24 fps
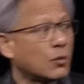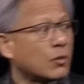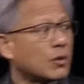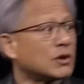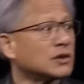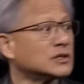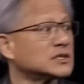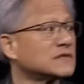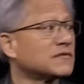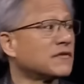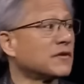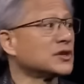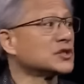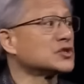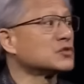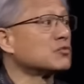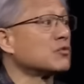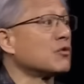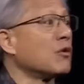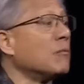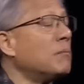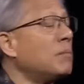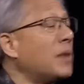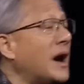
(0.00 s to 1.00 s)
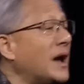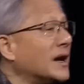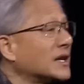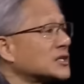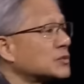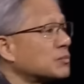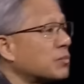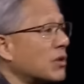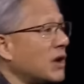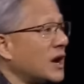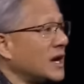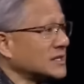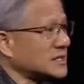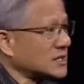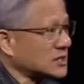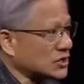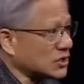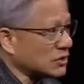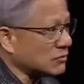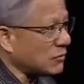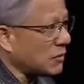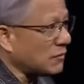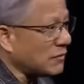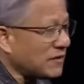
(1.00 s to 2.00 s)
The world's first robotics
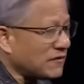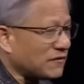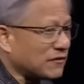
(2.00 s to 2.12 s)
processor.